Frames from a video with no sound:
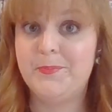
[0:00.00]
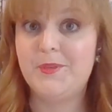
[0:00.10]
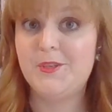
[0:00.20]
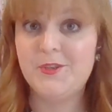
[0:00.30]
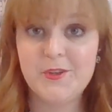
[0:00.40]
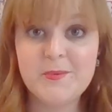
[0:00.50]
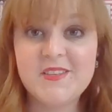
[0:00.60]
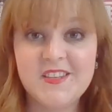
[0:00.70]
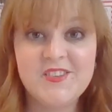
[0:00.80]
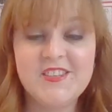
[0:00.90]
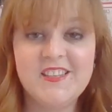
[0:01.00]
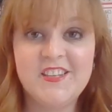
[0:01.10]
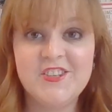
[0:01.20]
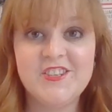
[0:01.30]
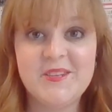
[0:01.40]
Did you know there was guilt in
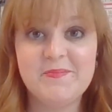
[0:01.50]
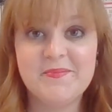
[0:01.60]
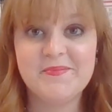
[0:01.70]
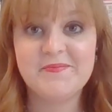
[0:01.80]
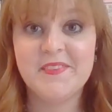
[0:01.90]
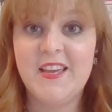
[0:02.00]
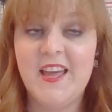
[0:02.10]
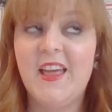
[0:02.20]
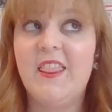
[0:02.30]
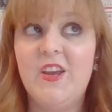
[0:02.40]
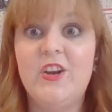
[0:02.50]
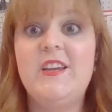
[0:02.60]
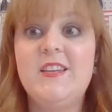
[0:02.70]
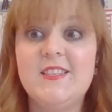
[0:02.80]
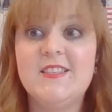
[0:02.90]
leadership? There
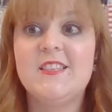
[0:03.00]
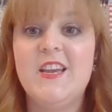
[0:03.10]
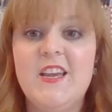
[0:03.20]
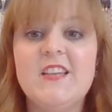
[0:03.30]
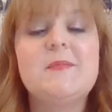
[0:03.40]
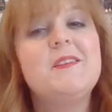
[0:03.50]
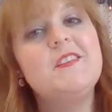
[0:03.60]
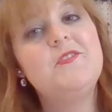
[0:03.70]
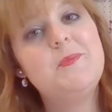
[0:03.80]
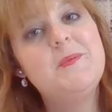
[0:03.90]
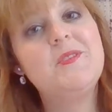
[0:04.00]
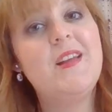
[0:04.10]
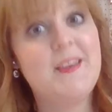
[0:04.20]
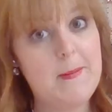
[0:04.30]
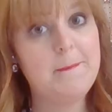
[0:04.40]
is, especially for people
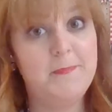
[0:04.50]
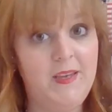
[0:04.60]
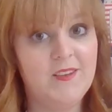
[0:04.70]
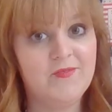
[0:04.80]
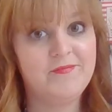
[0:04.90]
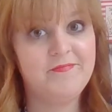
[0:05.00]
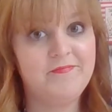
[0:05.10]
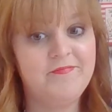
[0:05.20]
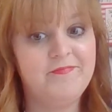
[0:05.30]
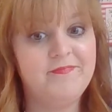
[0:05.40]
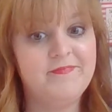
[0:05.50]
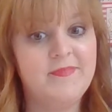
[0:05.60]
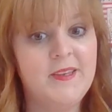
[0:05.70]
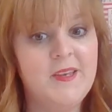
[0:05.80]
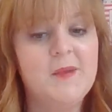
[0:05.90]
like me.
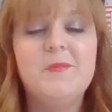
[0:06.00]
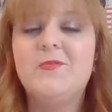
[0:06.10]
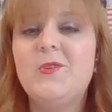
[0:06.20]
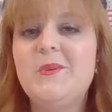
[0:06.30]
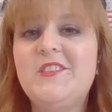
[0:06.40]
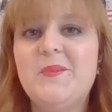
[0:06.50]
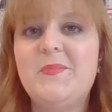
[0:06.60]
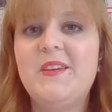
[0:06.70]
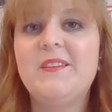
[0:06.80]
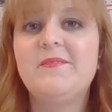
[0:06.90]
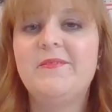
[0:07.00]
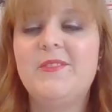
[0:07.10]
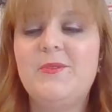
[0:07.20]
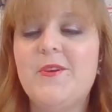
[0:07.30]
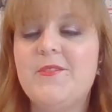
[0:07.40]
Before we jump in,
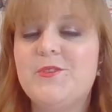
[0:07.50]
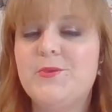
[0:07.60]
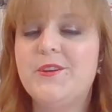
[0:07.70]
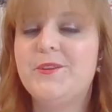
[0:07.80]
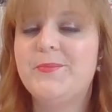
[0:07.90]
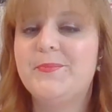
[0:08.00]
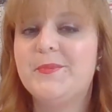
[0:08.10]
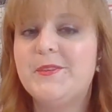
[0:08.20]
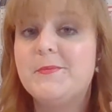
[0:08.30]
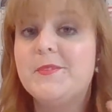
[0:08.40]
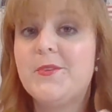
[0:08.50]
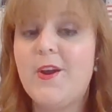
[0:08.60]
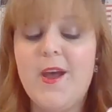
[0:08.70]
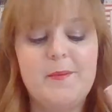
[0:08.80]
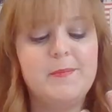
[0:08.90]
you know the drill.
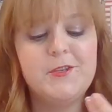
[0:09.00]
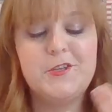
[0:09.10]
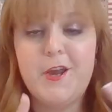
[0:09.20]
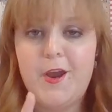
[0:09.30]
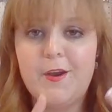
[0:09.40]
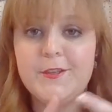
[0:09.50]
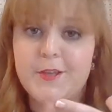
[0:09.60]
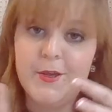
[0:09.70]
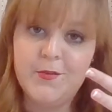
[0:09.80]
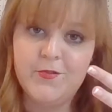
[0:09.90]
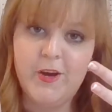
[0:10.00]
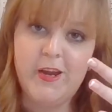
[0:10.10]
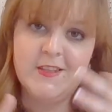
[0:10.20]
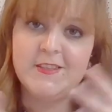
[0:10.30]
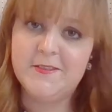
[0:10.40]
Subscribe, share, tell your
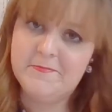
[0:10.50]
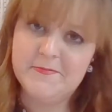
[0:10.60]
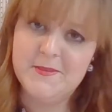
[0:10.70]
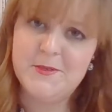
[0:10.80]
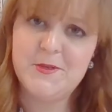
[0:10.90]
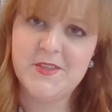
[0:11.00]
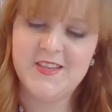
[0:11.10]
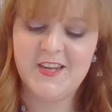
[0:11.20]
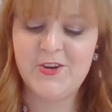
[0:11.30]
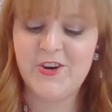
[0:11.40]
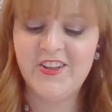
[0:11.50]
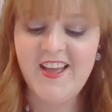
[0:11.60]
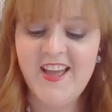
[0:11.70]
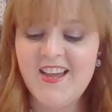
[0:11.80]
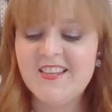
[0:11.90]
friends. Do your thing, girl.
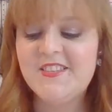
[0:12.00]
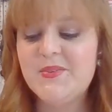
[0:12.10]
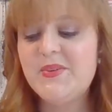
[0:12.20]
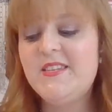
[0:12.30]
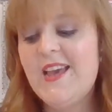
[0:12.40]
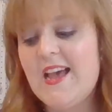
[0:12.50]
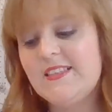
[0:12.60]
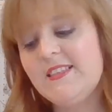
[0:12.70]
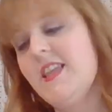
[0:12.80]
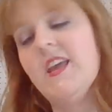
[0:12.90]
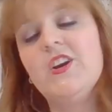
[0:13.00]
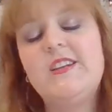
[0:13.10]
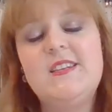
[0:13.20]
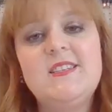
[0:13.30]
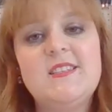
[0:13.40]
So yes, there
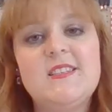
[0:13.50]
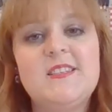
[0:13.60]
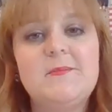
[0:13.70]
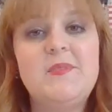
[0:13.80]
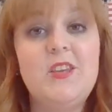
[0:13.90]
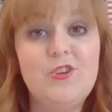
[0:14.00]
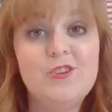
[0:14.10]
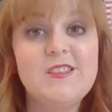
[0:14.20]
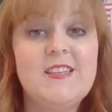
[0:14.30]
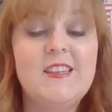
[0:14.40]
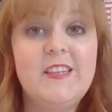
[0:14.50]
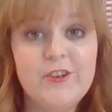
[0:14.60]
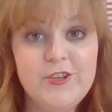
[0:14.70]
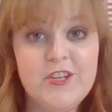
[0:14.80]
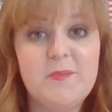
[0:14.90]
is some guilt in
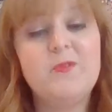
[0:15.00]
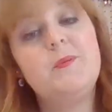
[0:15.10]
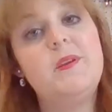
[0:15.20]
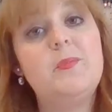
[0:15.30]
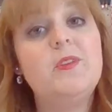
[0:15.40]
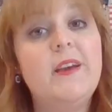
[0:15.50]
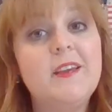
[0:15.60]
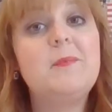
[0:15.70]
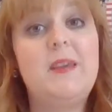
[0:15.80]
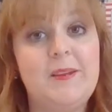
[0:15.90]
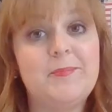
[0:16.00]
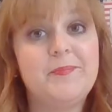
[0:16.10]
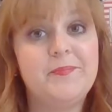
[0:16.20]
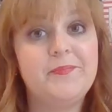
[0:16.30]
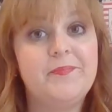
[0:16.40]
leadership for people like me.
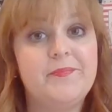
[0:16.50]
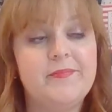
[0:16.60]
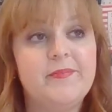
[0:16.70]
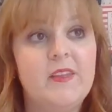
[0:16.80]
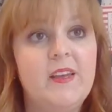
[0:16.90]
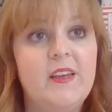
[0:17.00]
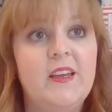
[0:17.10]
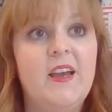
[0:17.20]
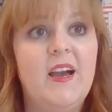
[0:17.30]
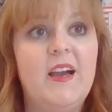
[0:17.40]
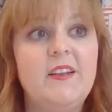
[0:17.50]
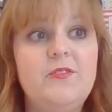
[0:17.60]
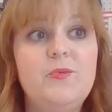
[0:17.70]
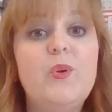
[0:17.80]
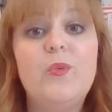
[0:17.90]
And if
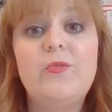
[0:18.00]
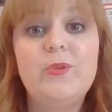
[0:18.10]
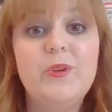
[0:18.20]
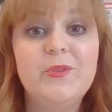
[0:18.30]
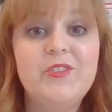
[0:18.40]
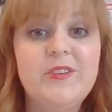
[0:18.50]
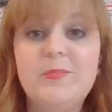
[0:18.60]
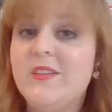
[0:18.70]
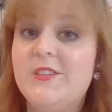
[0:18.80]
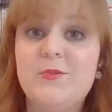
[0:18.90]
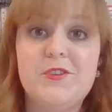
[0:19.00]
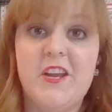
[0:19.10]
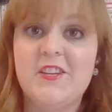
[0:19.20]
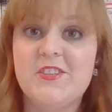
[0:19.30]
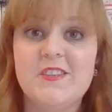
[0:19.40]
you don't feel guilty, please don't
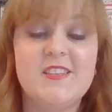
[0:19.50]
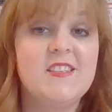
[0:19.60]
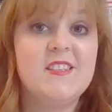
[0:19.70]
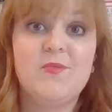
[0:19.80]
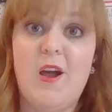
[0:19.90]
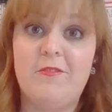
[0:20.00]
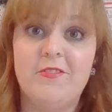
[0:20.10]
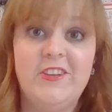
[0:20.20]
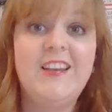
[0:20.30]
change because it's rough.